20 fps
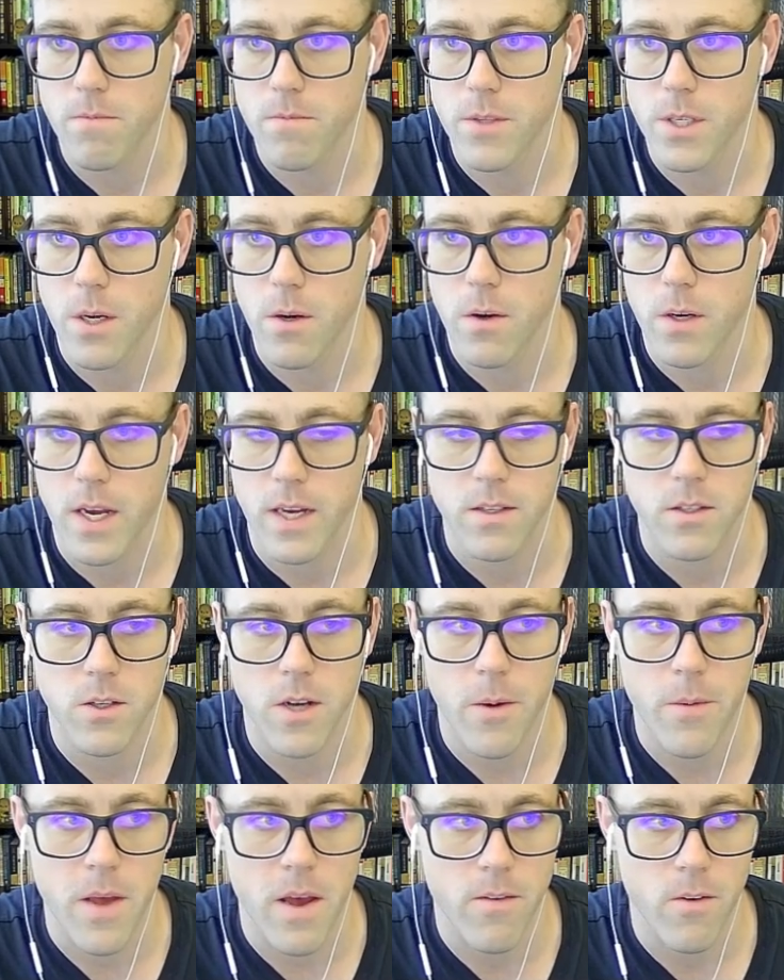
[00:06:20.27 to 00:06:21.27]
So, okay, so
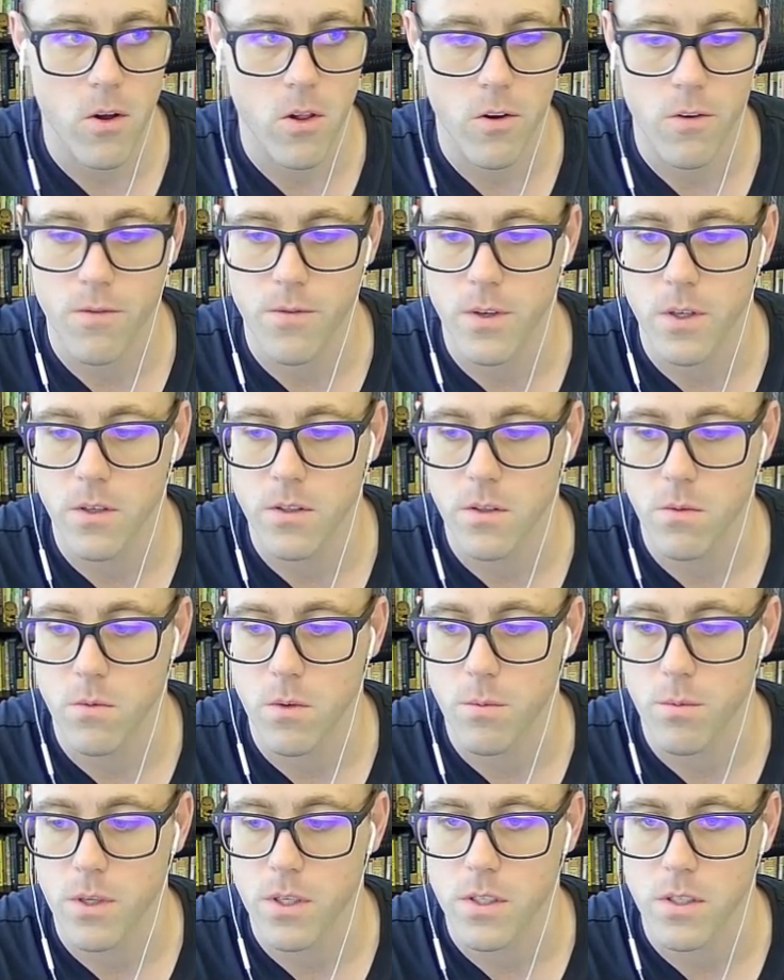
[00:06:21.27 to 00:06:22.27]
now we have all our fields and
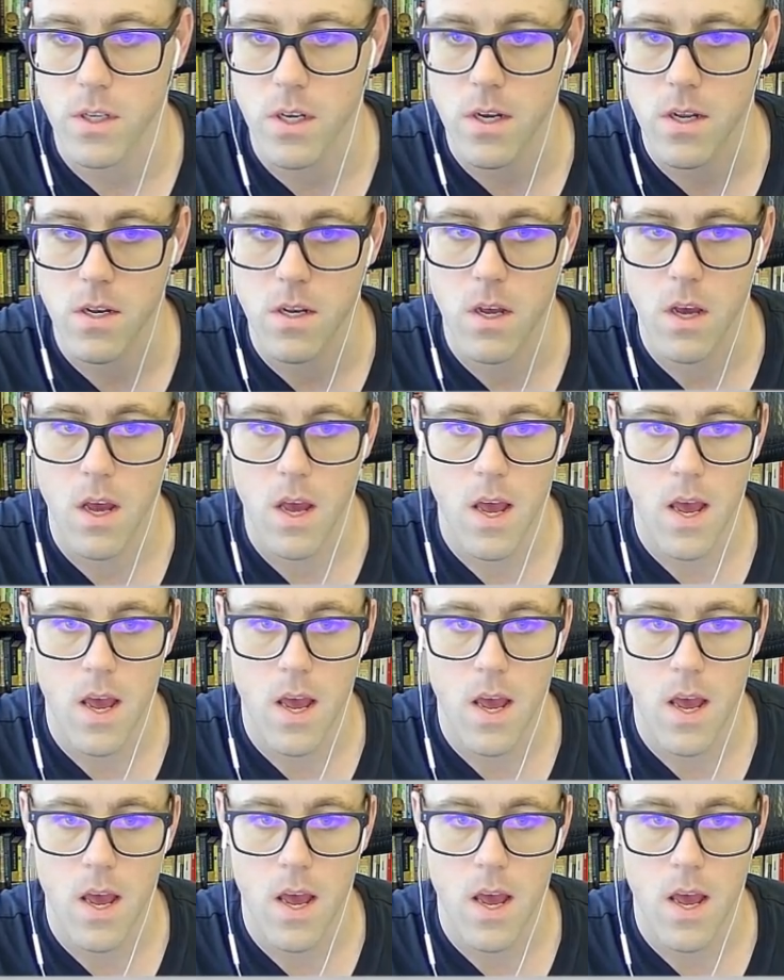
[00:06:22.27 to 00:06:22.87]
we'll press done.